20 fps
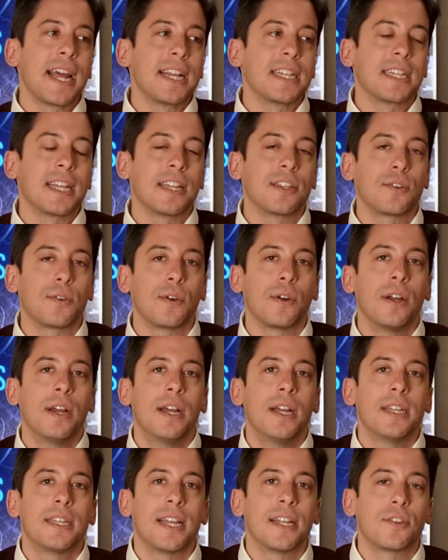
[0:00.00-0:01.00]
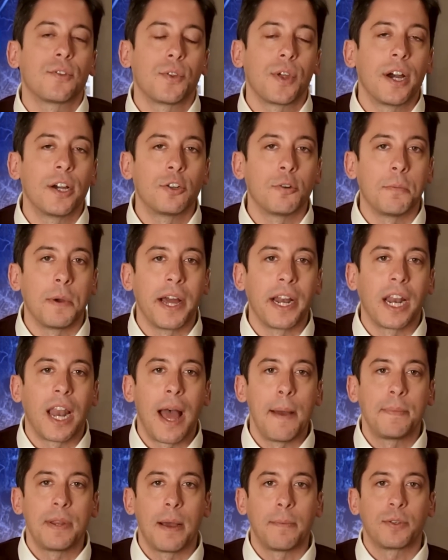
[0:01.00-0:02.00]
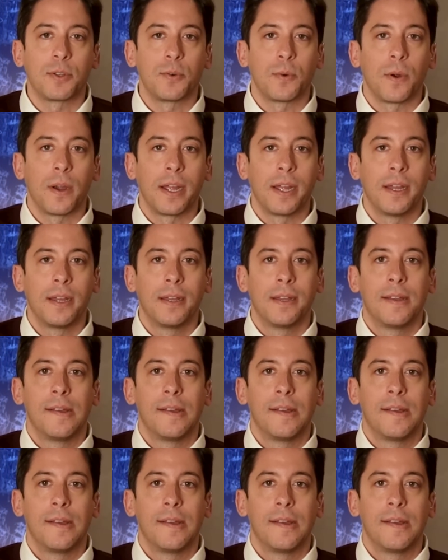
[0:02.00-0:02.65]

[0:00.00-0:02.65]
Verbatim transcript: hey, censor, censor the Hunter Biden laptop story.